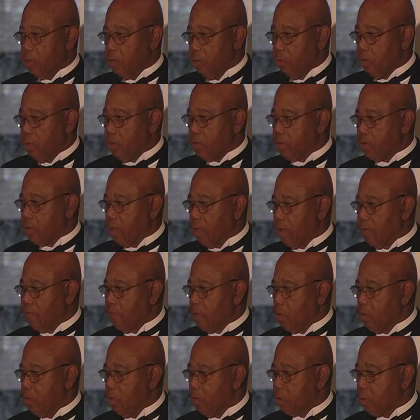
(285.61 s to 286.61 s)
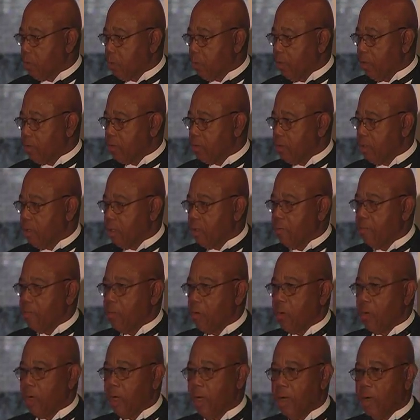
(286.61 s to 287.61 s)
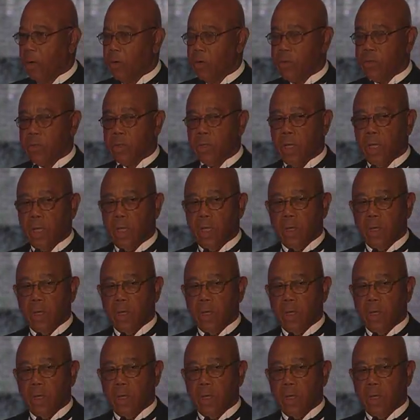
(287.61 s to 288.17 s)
Louis Sullivan, who is president of Morehouse,